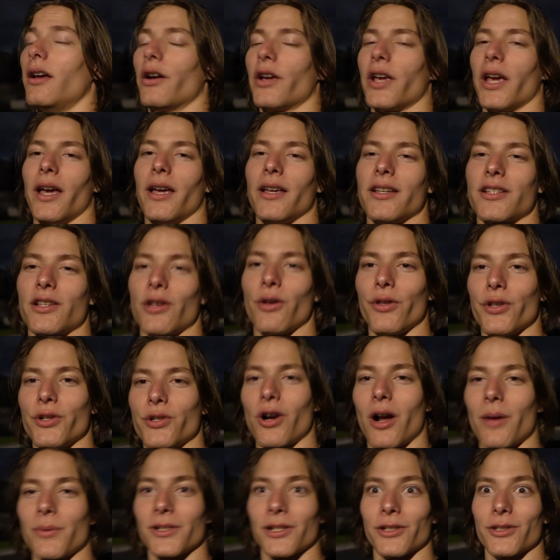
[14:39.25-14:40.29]
Okay, so the
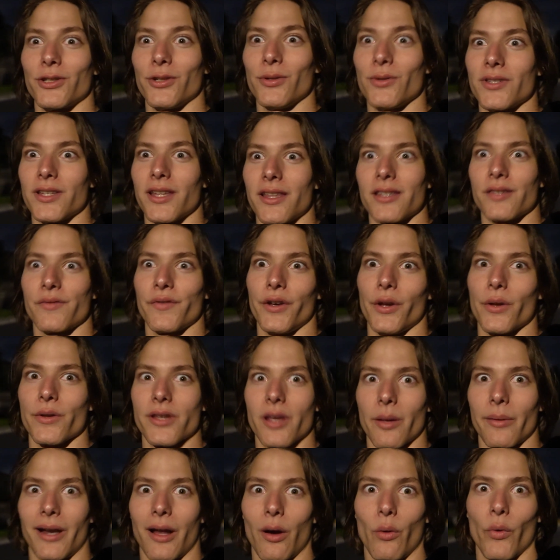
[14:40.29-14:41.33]
drop's on Tuesday. This video is
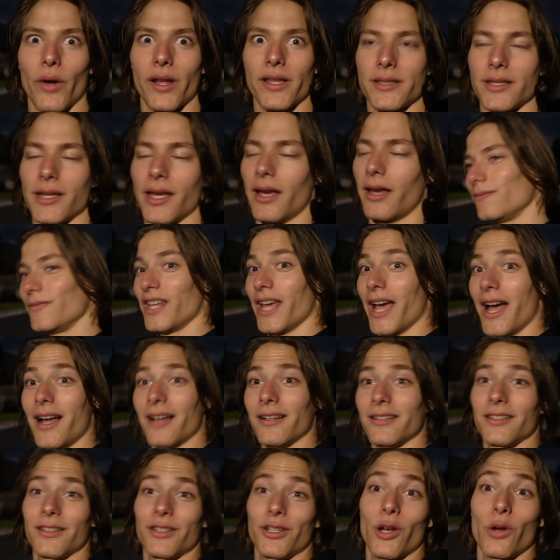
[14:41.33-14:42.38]
coming out Wednesday.
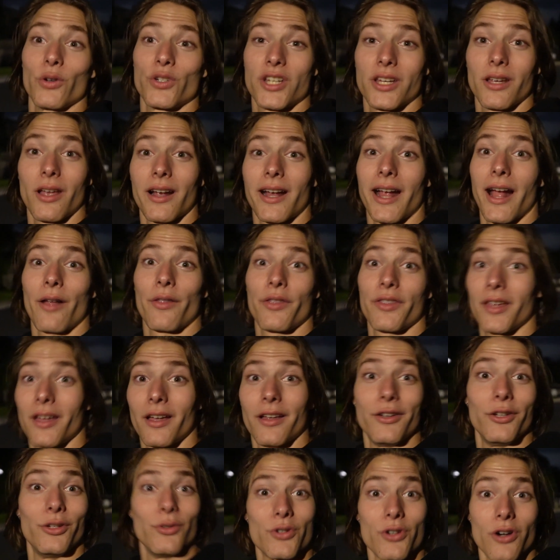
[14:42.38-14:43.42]
Yeah, go check out
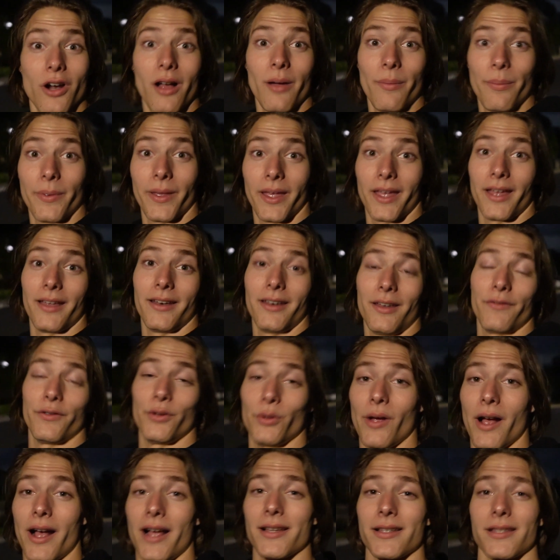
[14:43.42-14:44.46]
the new drop. And if
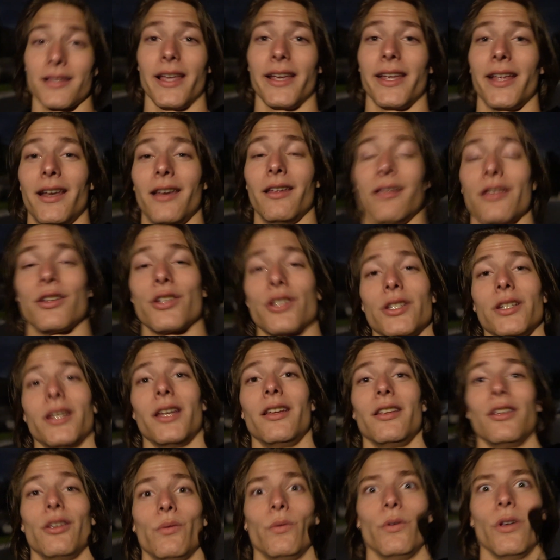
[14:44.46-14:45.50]
you guys like any of the
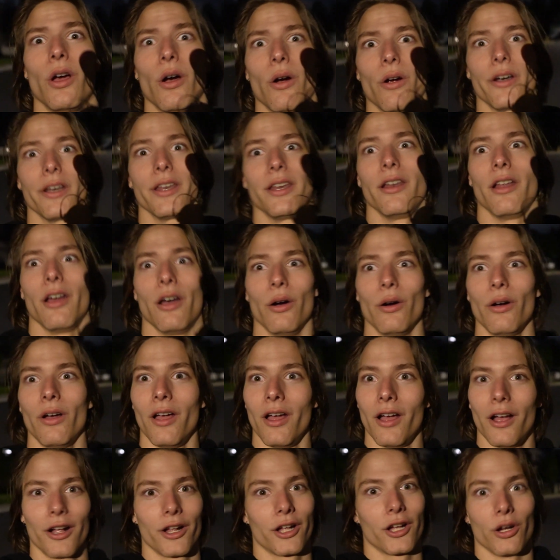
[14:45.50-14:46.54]
shit, you know, already know,
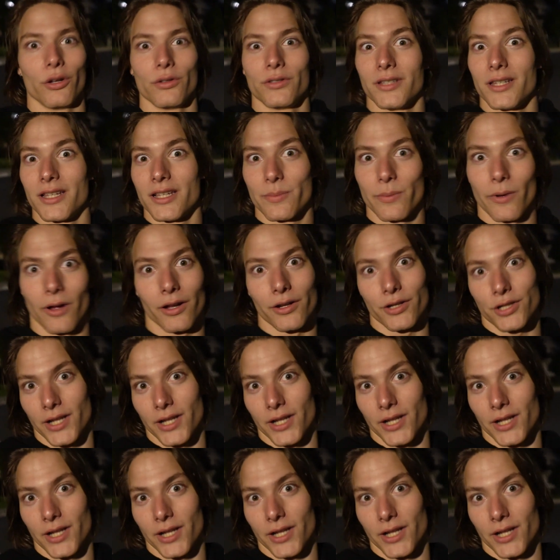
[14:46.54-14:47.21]
code TSPAUL at